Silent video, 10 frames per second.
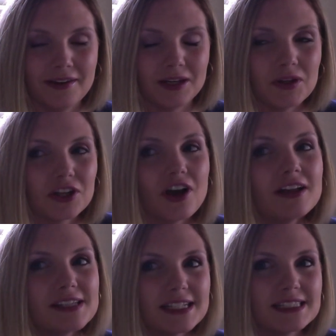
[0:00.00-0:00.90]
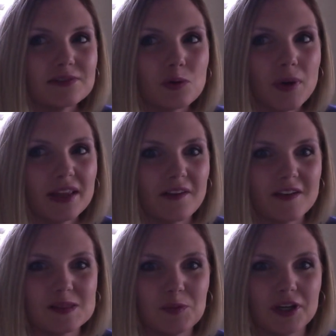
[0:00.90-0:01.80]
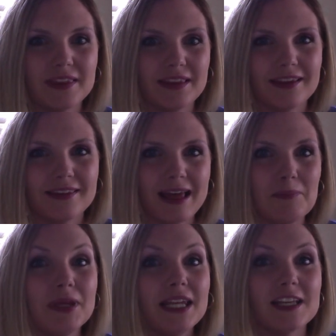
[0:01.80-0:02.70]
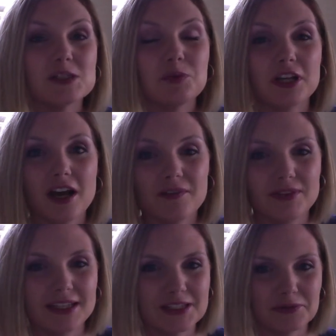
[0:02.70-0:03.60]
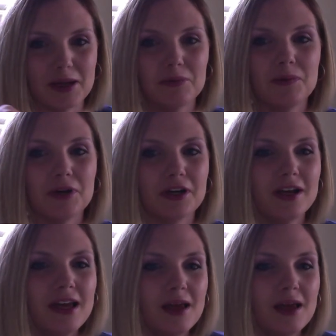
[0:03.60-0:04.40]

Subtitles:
Now, in the context of a weight loss book, that meaning is pretty obvious, right? We were